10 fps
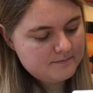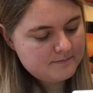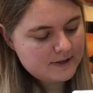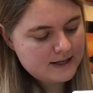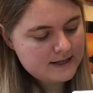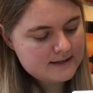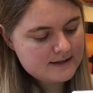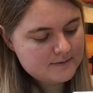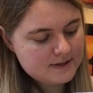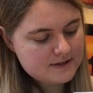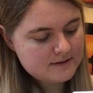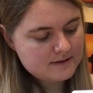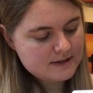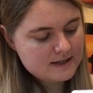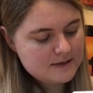by a semitone,
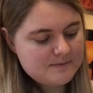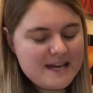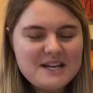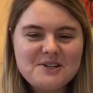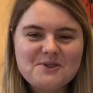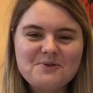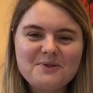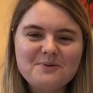making sure that